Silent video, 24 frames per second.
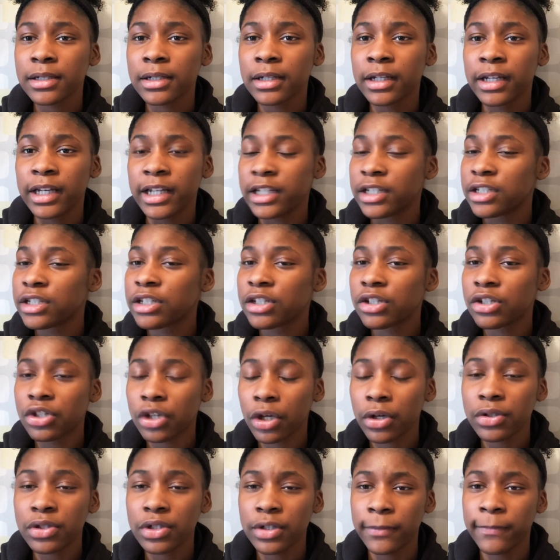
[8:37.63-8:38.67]
it
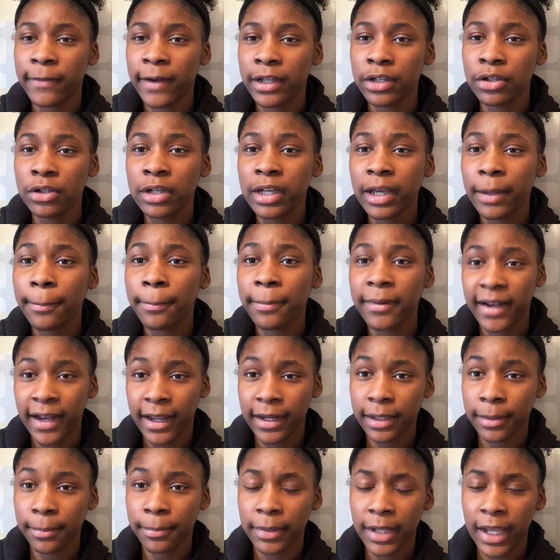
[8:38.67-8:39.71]
shows you that you can plan
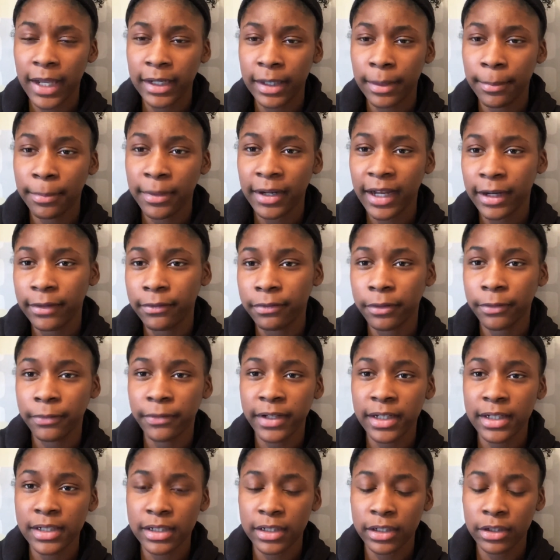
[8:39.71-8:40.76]
and plan and plan for
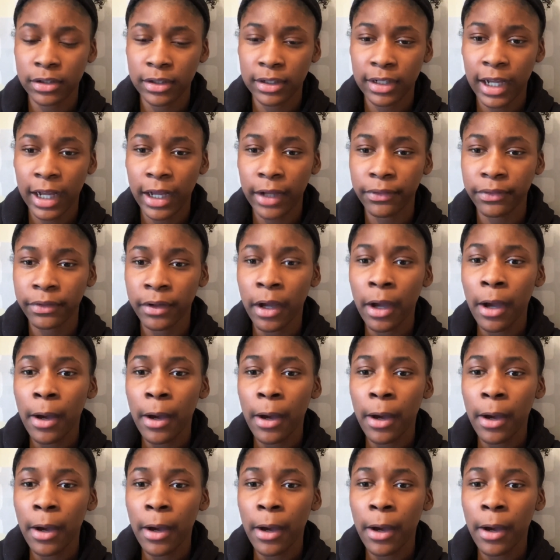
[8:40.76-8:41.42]
things in your life,